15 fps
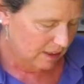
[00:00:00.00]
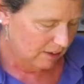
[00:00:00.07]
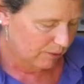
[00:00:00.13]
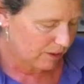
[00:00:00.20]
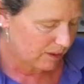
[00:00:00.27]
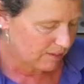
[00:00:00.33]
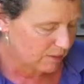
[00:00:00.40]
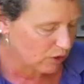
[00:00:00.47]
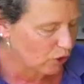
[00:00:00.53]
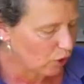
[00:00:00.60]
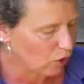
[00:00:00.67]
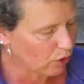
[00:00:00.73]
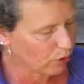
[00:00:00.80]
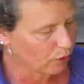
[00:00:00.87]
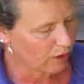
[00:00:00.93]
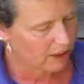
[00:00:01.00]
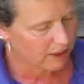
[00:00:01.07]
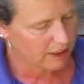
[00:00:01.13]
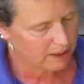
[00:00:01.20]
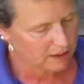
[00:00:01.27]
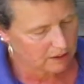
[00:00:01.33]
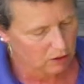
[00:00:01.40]
if he's not,
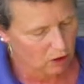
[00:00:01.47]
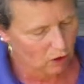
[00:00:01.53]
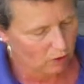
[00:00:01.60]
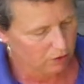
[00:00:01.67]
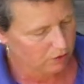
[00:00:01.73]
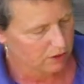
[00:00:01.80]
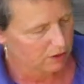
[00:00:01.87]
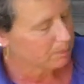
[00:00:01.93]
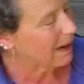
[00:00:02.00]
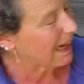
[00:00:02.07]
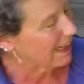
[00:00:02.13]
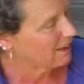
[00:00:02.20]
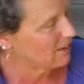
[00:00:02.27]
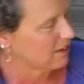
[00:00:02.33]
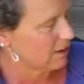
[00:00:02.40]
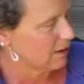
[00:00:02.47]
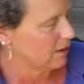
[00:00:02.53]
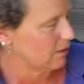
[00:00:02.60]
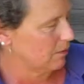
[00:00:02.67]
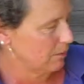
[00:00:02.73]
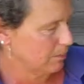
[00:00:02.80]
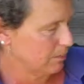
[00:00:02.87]
then he's offered back to
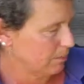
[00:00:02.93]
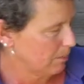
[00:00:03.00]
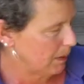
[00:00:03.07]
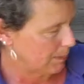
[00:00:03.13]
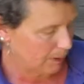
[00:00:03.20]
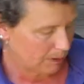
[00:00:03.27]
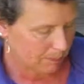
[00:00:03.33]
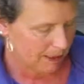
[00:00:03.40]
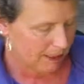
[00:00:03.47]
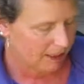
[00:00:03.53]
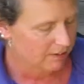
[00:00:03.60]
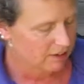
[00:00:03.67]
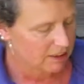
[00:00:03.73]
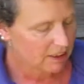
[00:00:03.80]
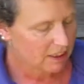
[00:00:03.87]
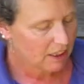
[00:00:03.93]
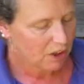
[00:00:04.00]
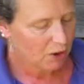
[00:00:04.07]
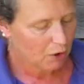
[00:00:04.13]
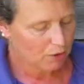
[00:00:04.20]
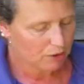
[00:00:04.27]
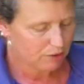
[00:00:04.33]
the puppy parent,
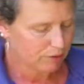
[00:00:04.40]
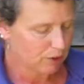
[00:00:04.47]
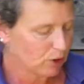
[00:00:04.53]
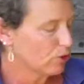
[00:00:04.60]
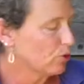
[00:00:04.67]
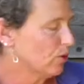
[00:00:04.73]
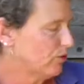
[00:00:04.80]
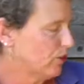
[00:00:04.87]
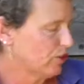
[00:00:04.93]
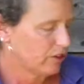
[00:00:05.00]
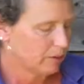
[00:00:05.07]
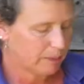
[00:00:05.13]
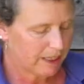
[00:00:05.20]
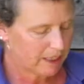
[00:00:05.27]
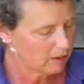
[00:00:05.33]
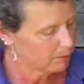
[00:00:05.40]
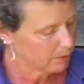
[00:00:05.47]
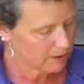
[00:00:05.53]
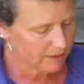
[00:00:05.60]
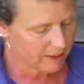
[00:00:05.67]
or if not, to a foster parent.